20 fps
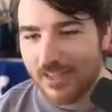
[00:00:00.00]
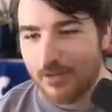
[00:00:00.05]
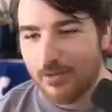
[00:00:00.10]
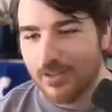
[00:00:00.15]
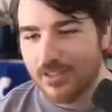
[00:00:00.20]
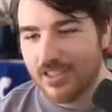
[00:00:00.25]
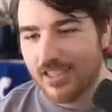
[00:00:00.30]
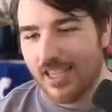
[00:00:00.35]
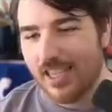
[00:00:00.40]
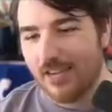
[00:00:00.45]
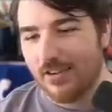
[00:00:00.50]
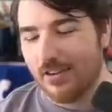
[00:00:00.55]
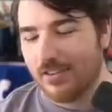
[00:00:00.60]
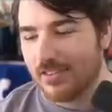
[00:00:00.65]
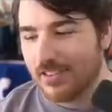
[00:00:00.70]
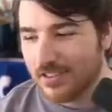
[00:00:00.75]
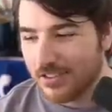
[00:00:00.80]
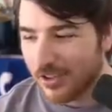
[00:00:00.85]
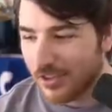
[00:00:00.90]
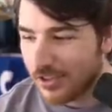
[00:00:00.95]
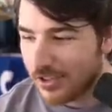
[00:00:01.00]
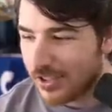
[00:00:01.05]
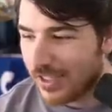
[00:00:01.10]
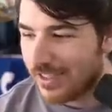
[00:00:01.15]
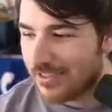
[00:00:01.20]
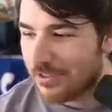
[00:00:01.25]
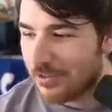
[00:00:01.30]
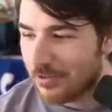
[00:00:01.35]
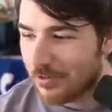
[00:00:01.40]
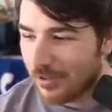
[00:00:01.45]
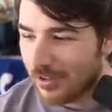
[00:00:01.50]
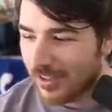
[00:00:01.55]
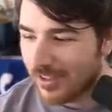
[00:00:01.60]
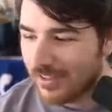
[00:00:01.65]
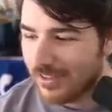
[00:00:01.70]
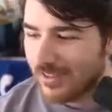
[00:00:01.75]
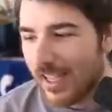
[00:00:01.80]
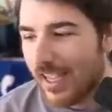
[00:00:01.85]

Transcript: it wasn't KOF to start, Chad. Don't worry.